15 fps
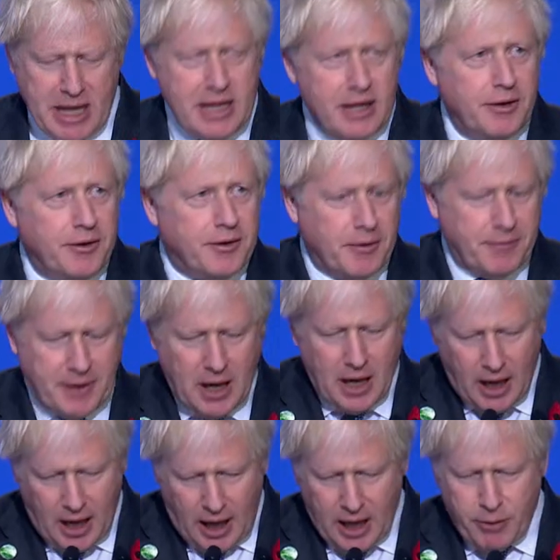millions of
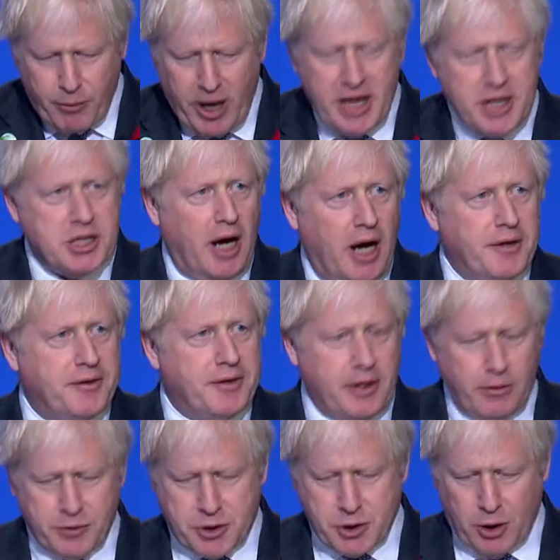high-wage,
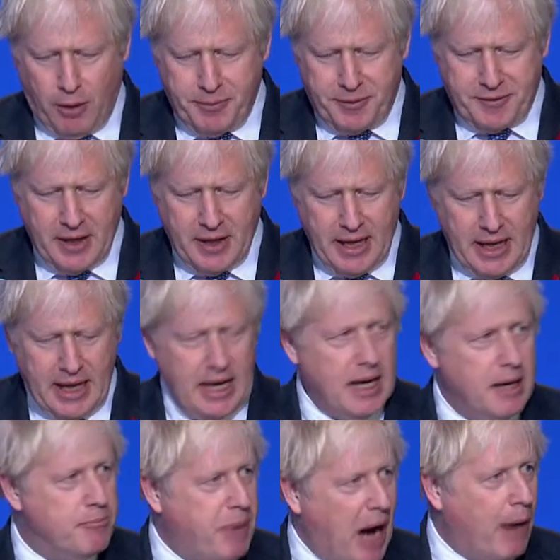high-skilled jobs
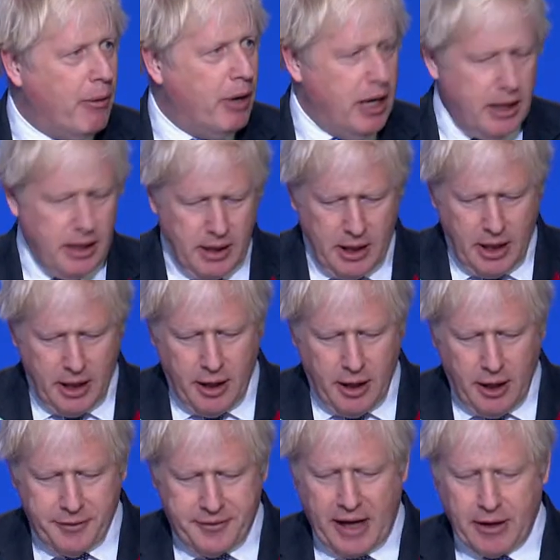in power uh,
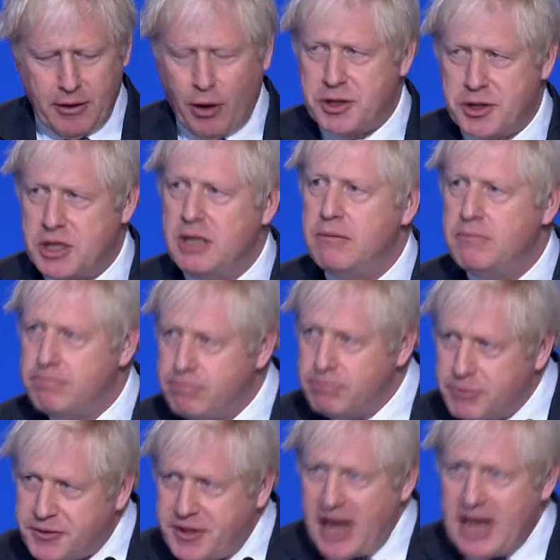and technology,
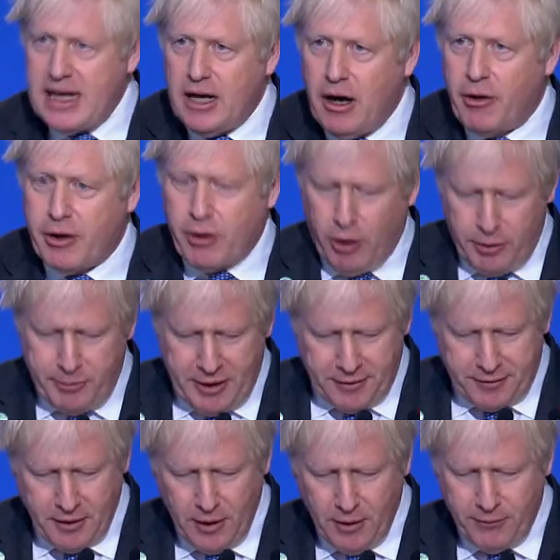taking our
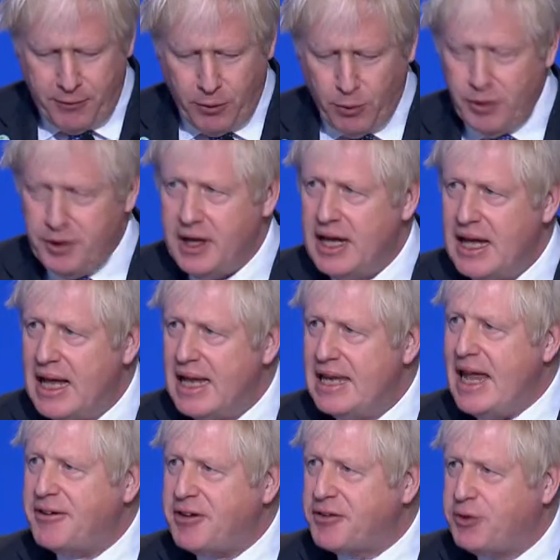economies forward.
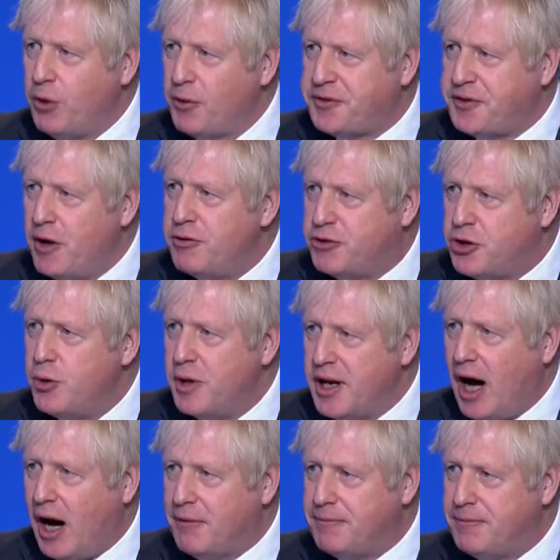Let us also do
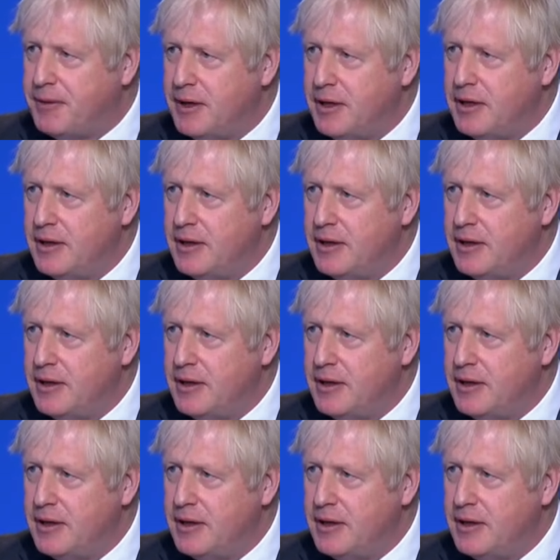enough